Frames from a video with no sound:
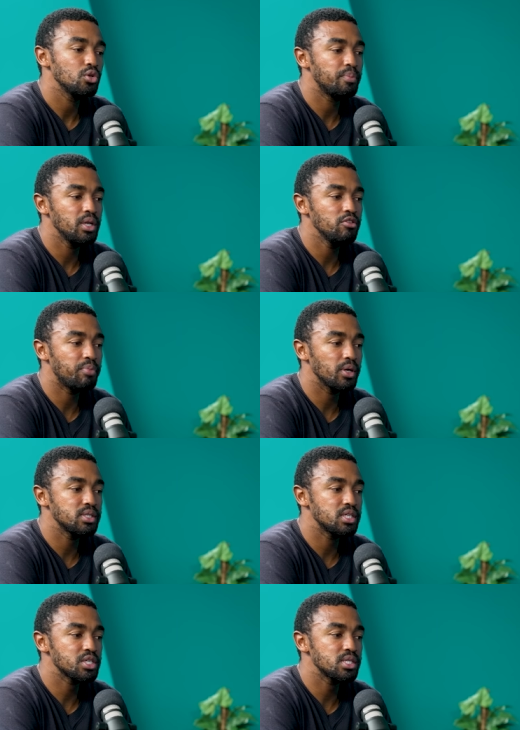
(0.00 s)
Do you believe
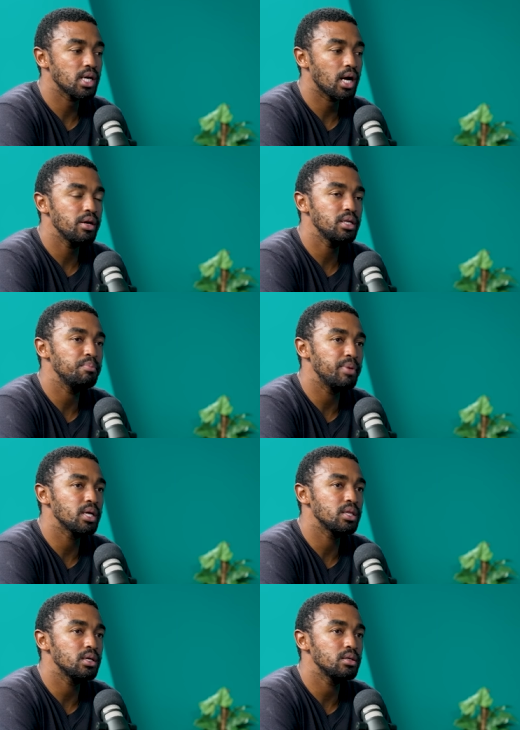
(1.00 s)
politicians are currently
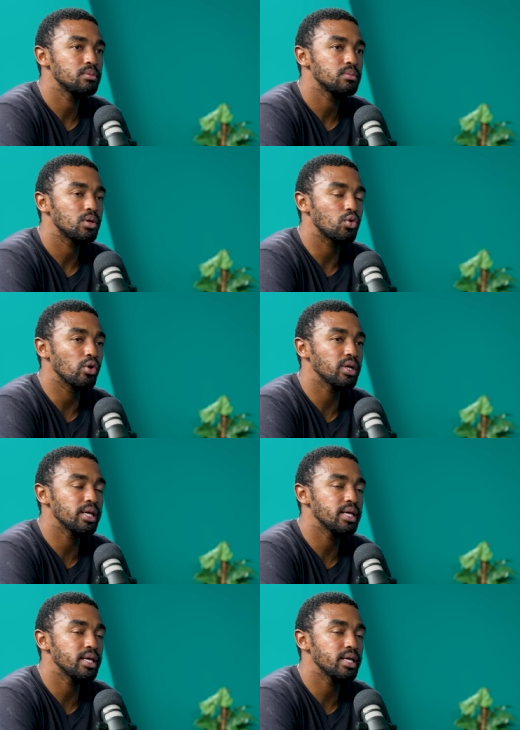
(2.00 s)
better than royal